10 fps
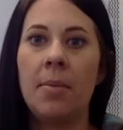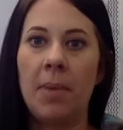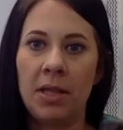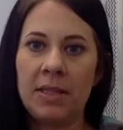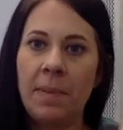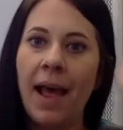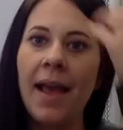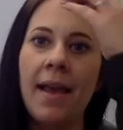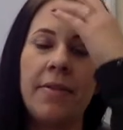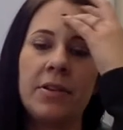
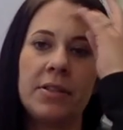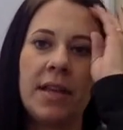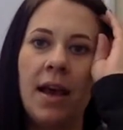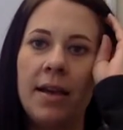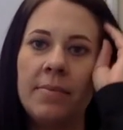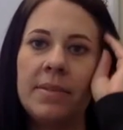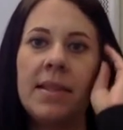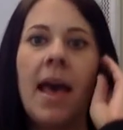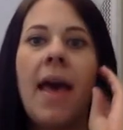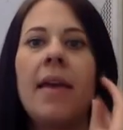multiply and there's times
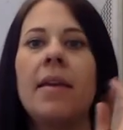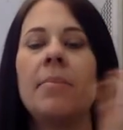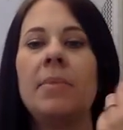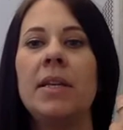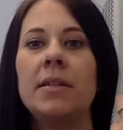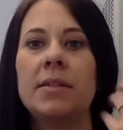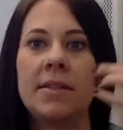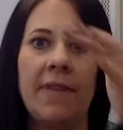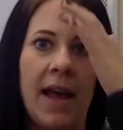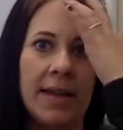that it means
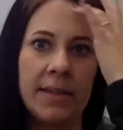divide,